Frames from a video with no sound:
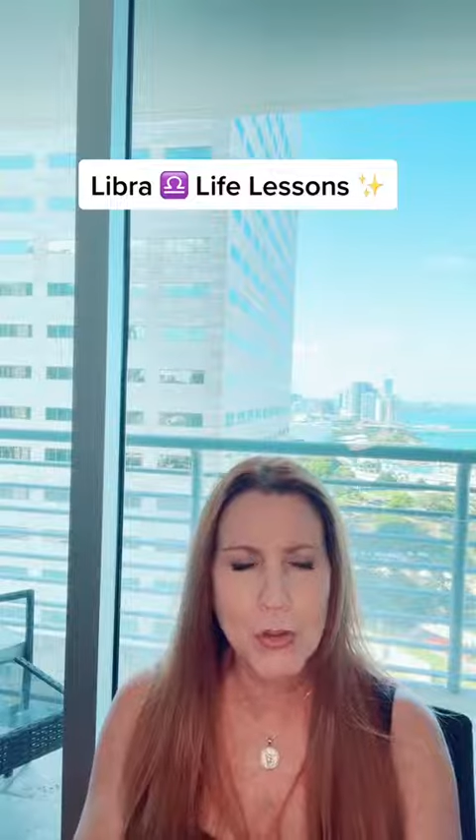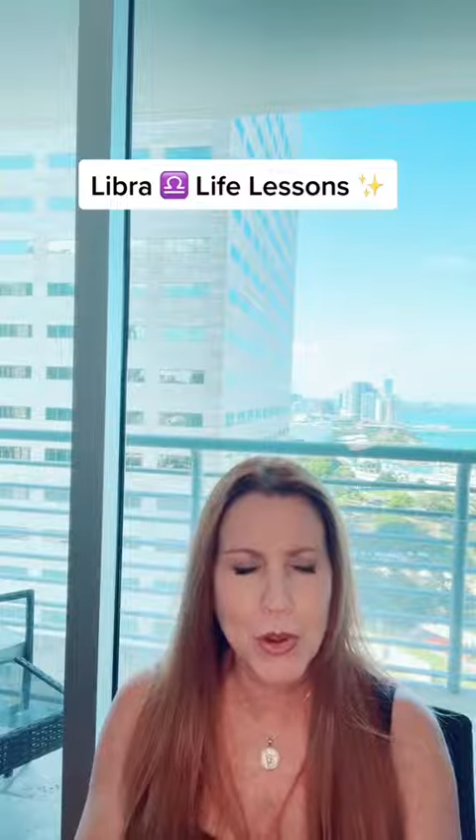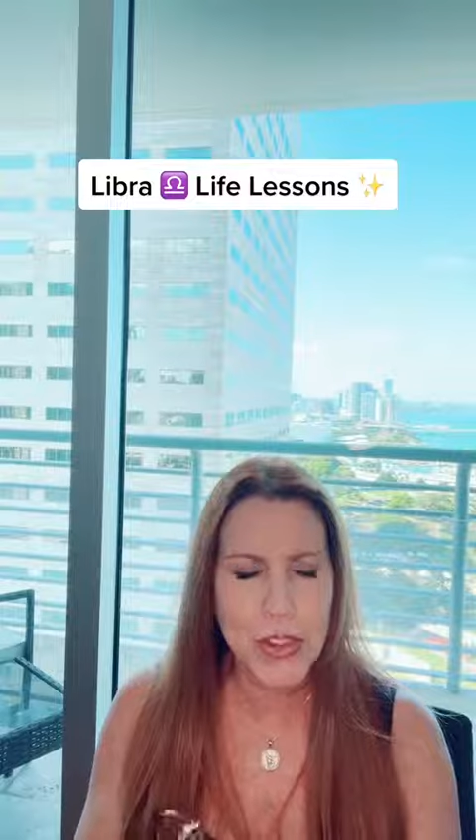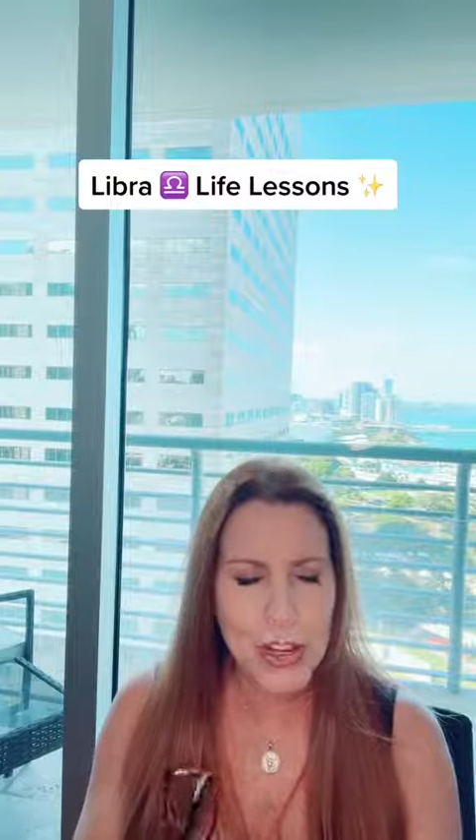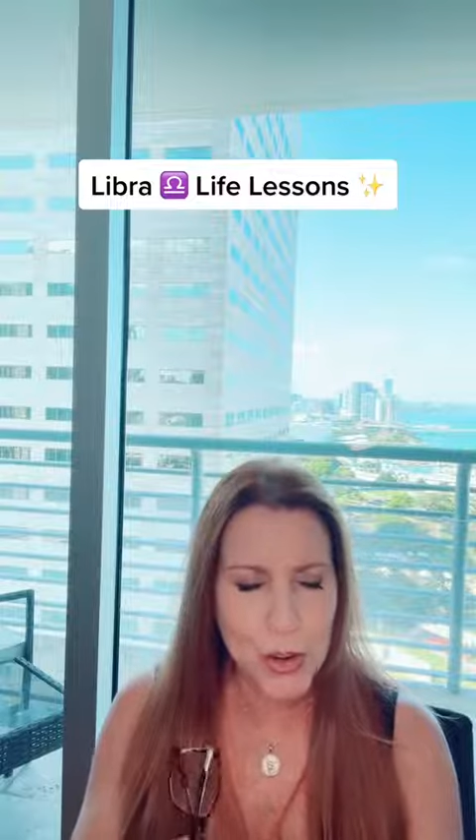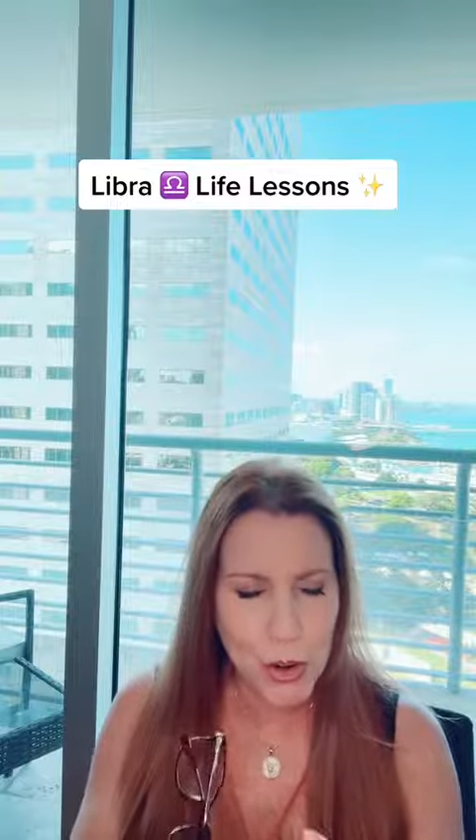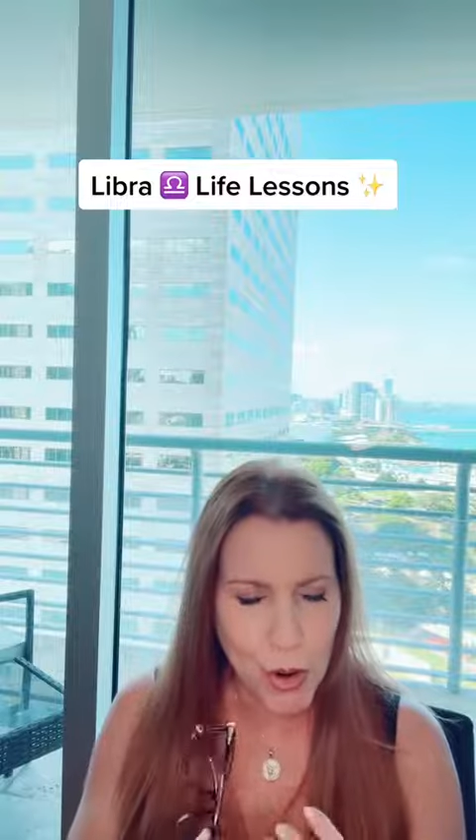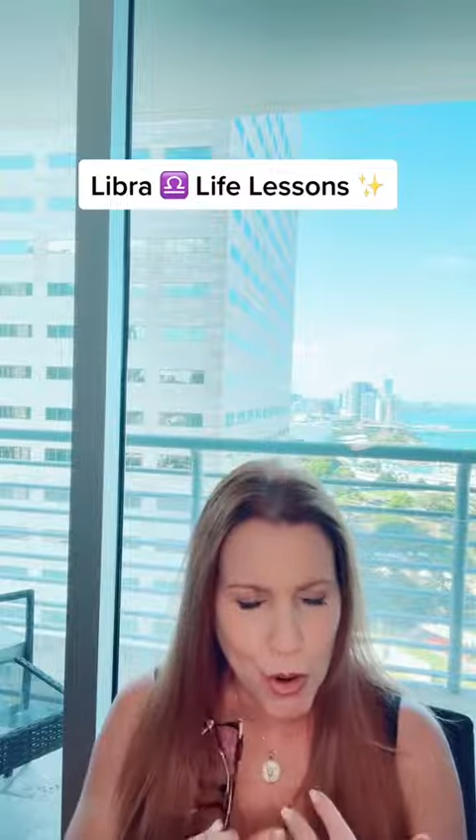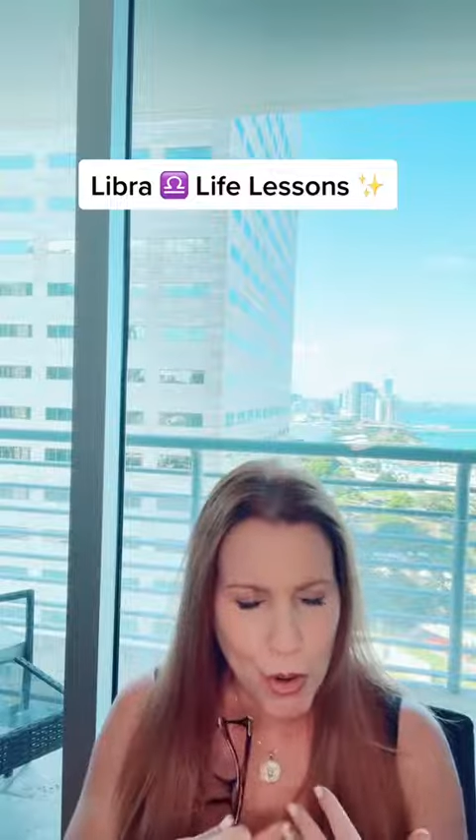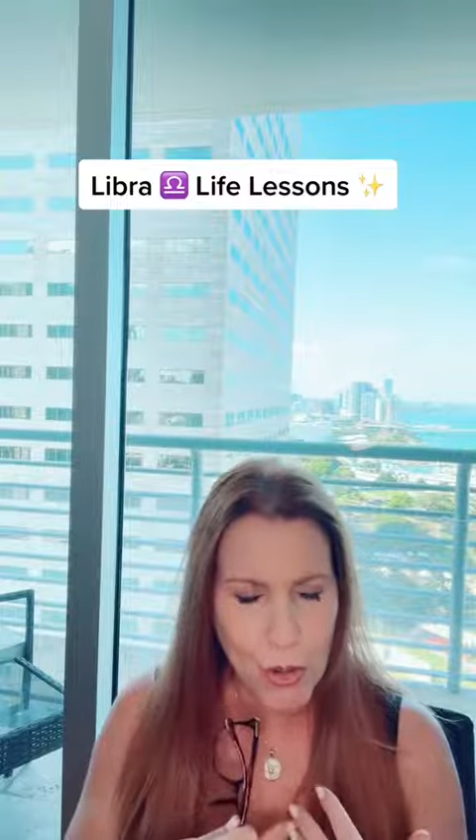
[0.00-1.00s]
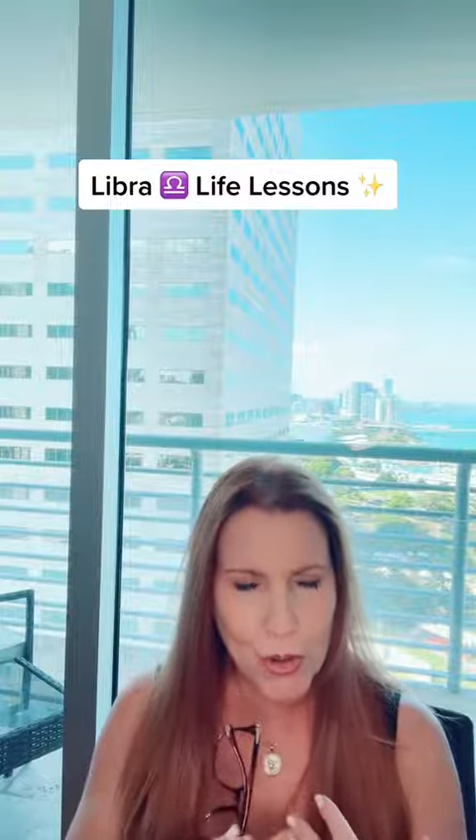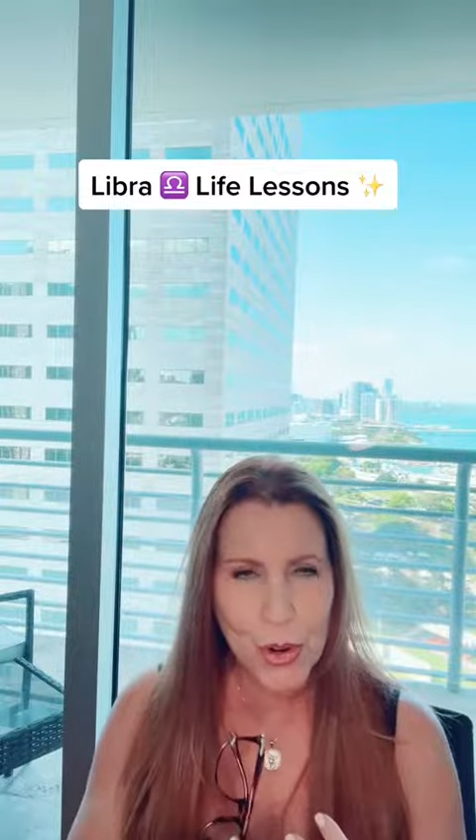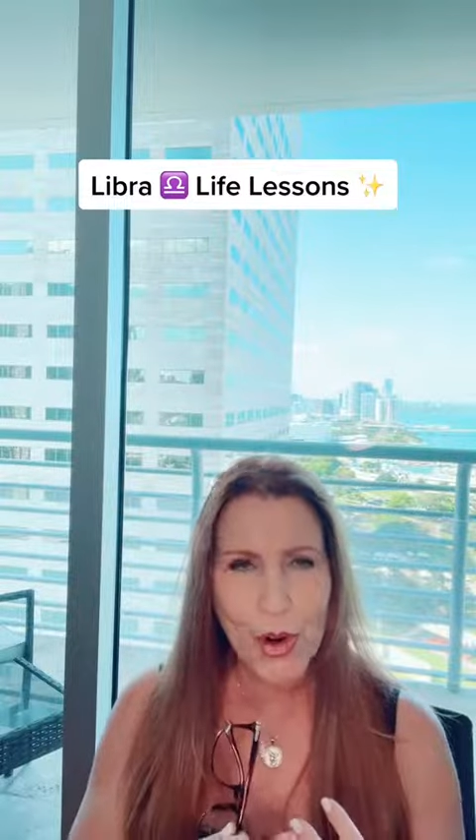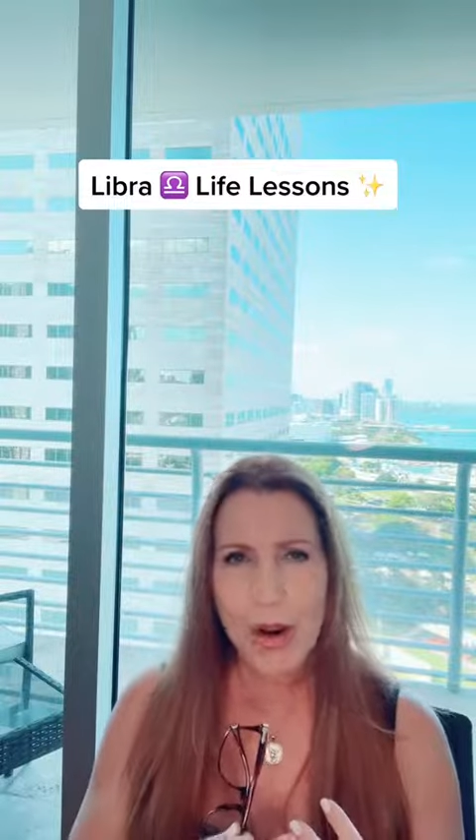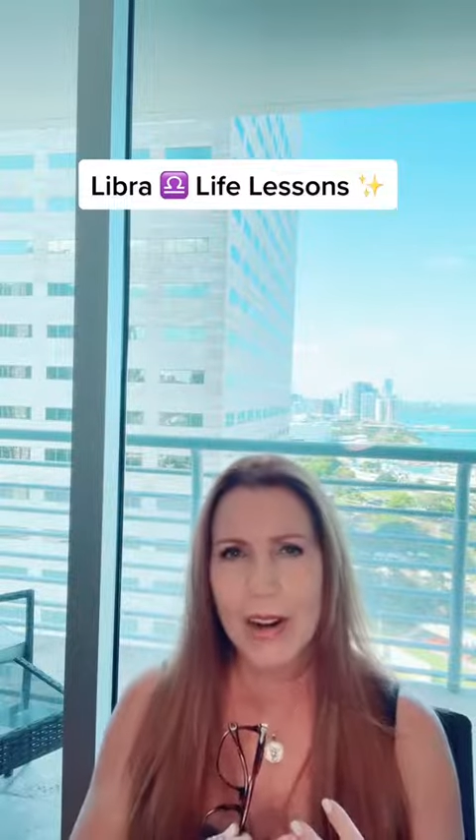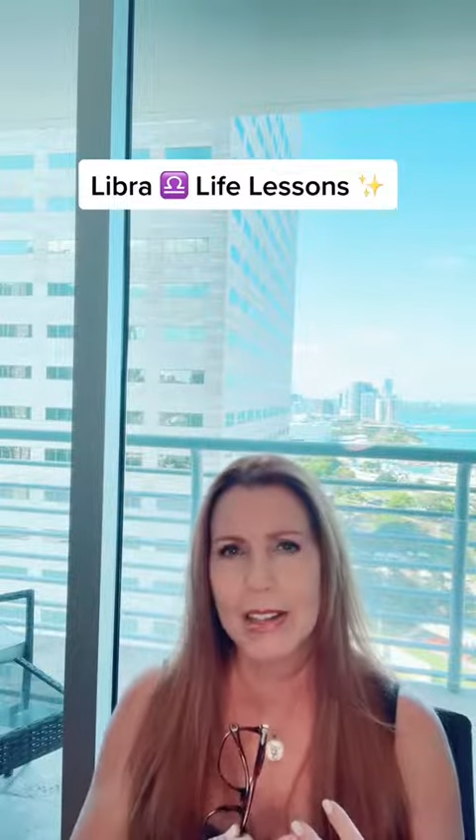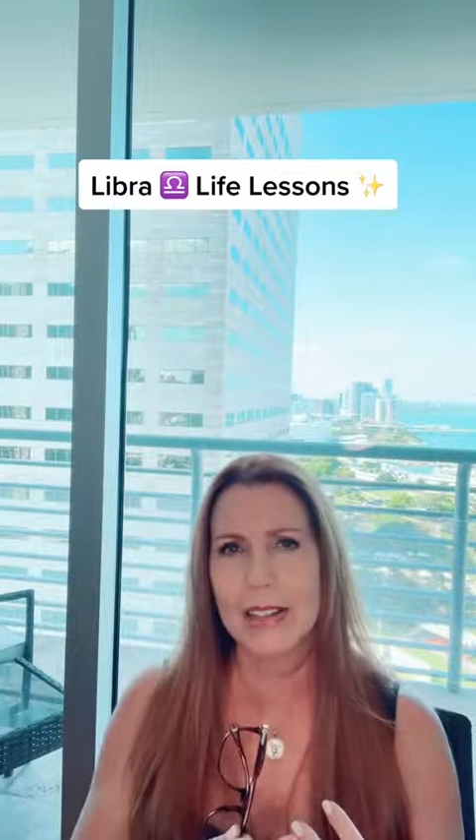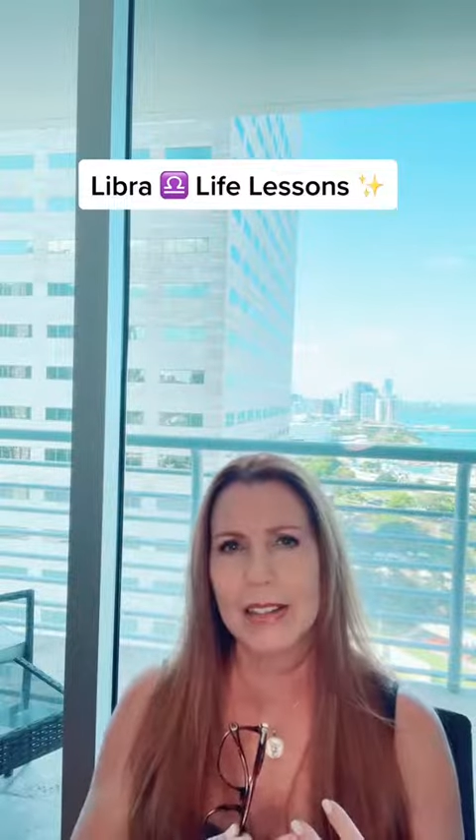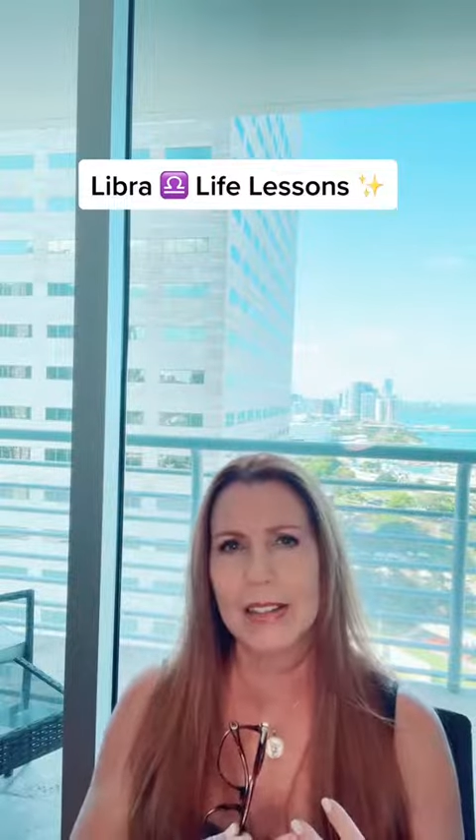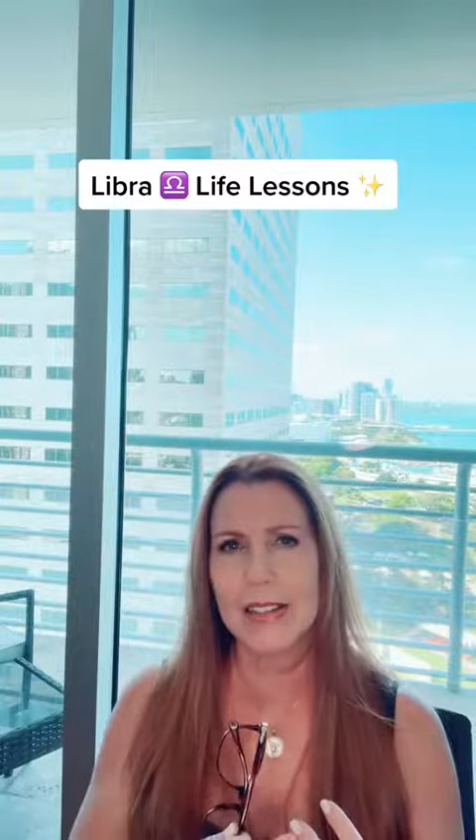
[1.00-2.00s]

within your own heart.